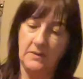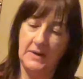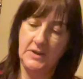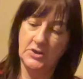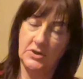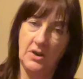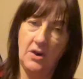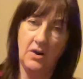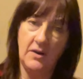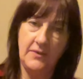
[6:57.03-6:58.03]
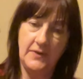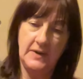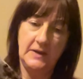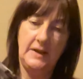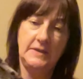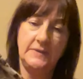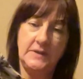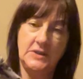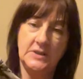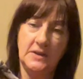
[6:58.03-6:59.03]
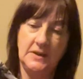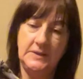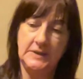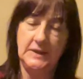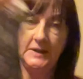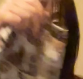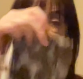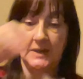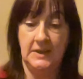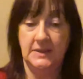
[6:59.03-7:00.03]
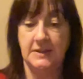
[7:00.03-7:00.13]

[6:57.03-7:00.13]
1.5 inches out of each side, and it's